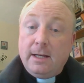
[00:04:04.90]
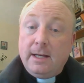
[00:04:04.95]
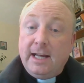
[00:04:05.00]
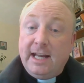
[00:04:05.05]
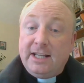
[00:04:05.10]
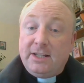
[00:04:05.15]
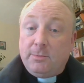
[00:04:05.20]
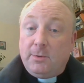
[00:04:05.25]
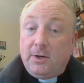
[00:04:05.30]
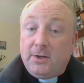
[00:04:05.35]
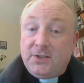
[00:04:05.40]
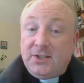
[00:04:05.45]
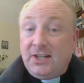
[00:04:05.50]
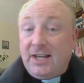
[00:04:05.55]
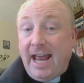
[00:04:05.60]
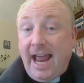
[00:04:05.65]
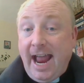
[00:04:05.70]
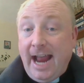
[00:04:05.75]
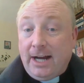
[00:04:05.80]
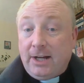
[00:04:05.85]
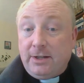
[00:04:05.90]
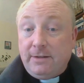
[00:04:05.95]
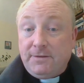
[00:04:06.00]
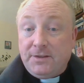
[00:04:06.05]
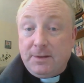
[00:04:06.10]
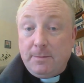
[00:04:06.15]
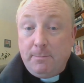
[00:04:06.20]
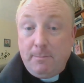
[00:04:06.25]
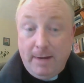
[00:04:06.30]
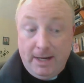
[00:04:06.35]
It was an act of
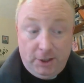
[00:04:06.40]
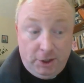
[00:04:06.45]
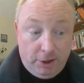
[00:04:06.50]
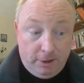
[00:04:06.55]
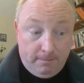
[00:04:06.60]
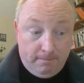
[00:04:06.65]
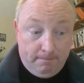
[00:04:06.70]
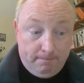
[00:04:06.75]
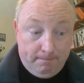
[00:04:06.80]
submission,